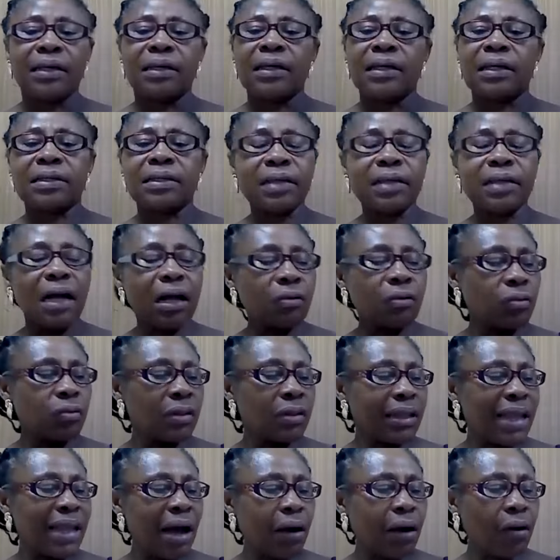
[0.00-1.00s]
A child
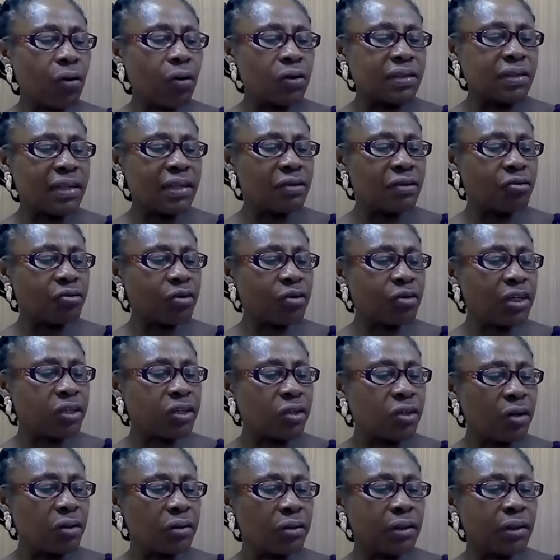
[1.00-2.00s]
will lack
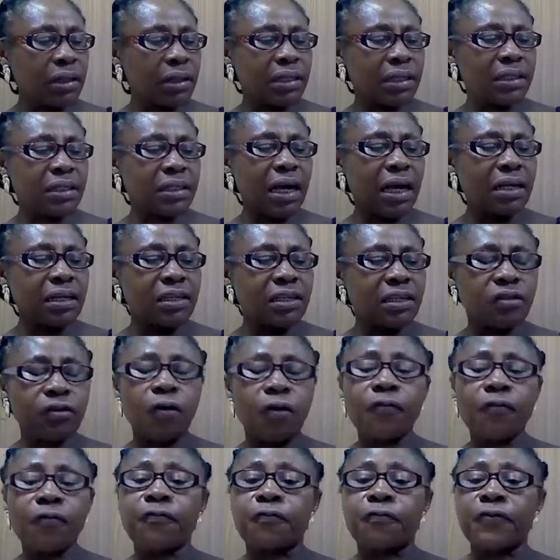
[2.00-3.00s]
concentration. A child is
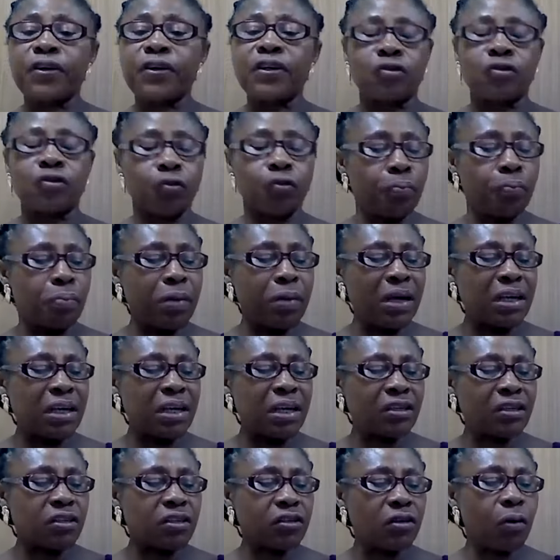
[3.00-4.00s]
not free to mix
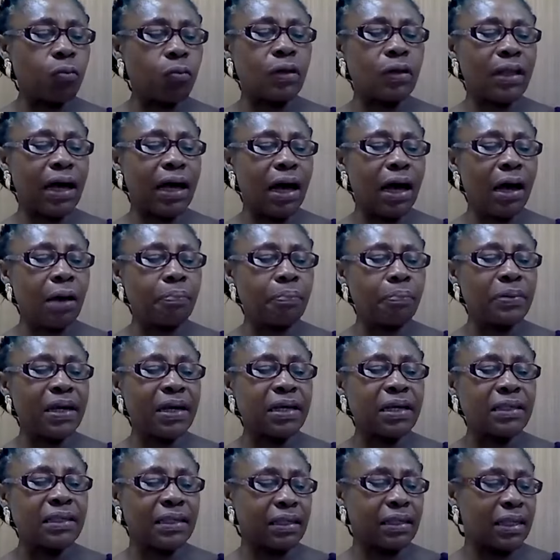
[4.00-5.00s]
up with other
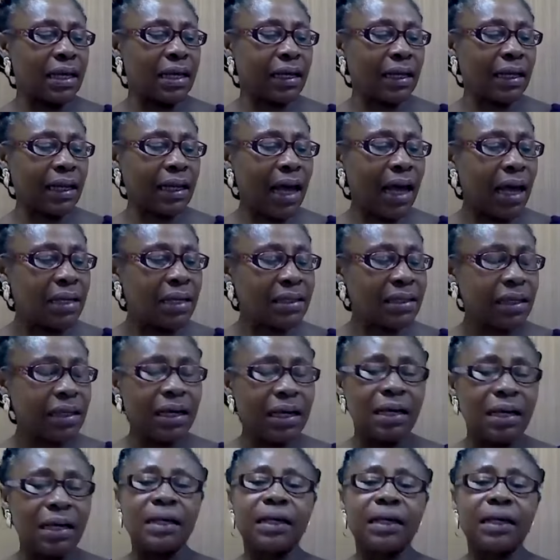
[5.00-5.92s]
peers in the class.